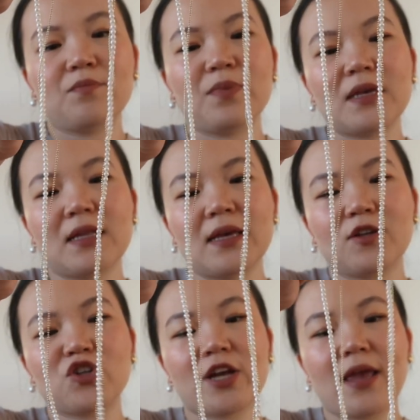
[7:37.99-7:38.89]

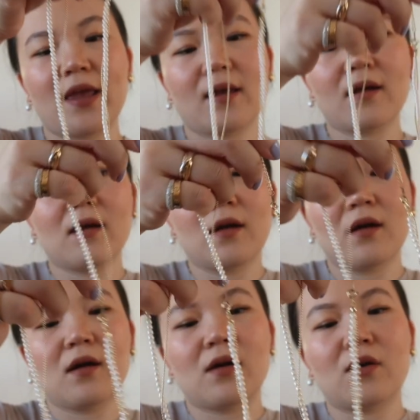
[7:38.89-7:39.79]
beaded chain
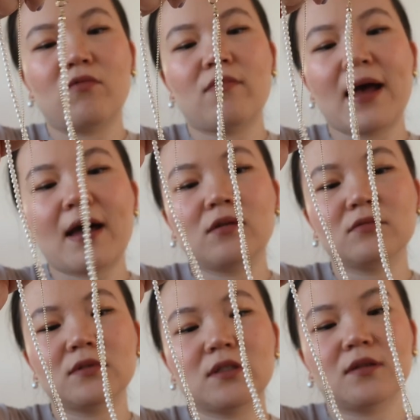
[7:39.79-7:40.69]

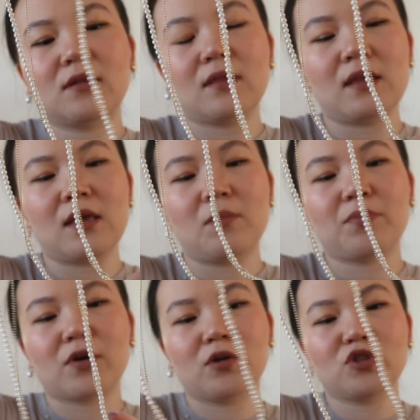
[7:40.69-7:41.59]
around the
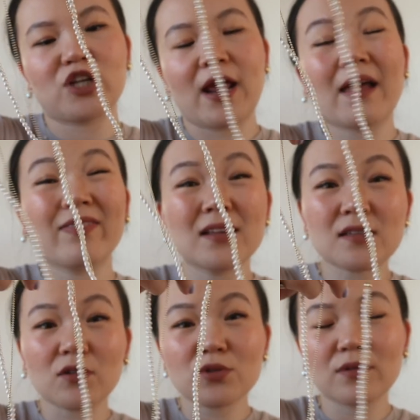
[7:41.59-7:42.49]
pearl chain. And this
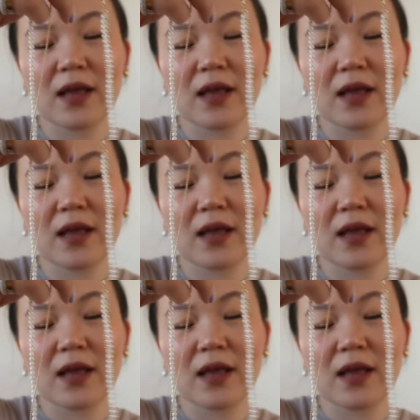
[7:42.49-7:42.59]
also